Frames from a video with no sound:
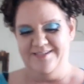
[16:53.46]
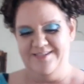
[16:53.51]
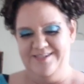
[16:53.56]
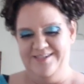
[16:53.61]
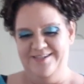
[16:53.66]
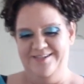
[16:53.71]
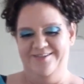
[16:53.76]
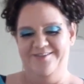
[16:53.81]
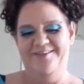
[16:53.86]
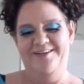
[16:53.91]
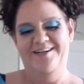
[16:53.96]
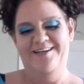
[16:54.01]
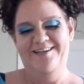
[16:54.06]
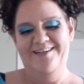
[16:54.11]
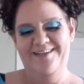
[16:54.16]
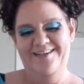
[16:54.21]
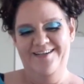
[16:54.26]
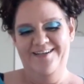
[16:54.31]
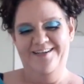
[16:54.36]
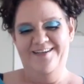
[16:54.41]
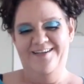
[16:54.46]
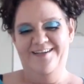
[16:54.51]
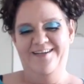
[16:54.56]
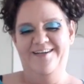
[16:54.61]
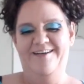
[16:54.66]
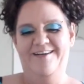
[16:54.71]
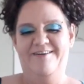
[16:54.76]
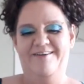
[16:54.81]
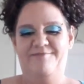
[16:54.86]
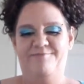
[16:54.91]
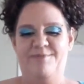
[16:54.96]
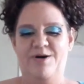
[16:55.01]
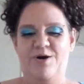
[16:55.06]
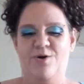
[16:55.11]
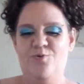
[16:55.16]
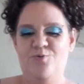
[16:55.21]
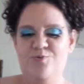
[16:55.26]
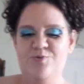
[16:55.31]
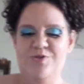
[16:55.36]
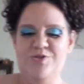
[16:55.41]
too, my
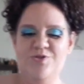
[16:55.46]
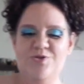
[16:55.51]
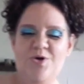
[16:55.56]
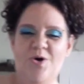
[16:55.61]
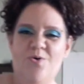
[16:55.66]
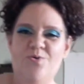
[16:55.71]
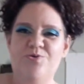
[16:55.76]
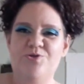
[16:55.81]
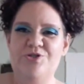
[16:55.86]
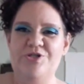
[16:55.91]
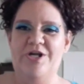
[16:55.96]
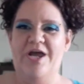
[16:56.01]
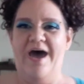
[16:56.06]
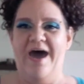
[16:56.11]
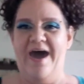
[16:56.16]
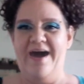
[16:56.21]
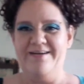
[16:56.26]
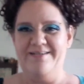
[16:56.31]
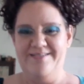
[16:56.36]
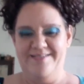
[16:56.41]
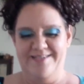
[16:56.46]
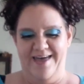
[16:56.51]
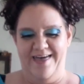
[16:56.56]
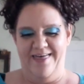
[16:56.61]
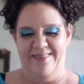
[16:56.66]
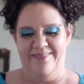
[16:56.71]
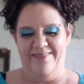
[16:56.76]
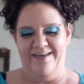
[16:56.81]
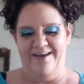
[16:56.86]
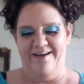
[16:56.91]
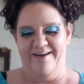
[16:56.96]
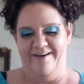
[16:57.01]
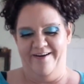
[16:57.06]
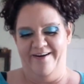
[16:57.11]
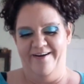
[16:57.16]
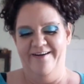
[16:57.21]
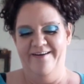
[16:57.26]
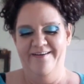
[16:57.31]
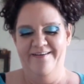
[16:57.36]
old Scotian accent there.